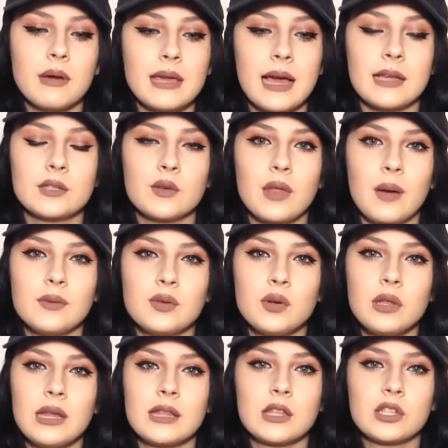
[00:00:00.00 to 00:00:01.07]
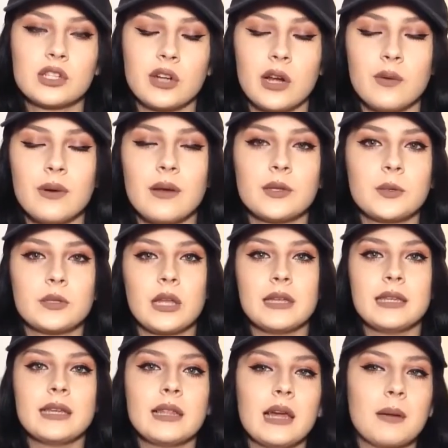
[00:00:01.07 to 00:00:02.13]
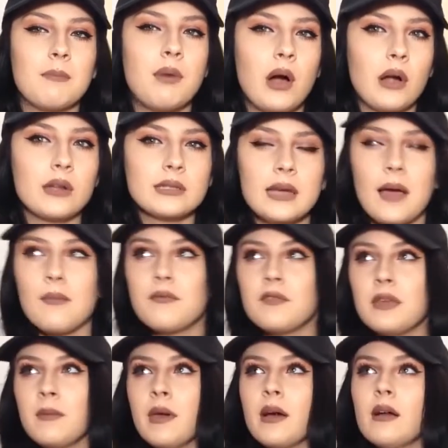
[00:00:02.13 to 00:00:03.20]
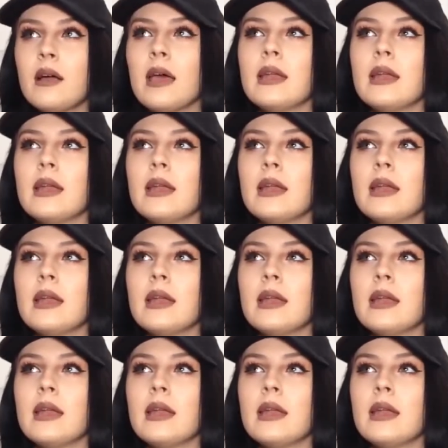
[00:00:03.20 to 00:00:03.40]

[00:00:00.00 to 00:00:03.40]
but yeah, so that was sort of like the start when I was presenting like part time female,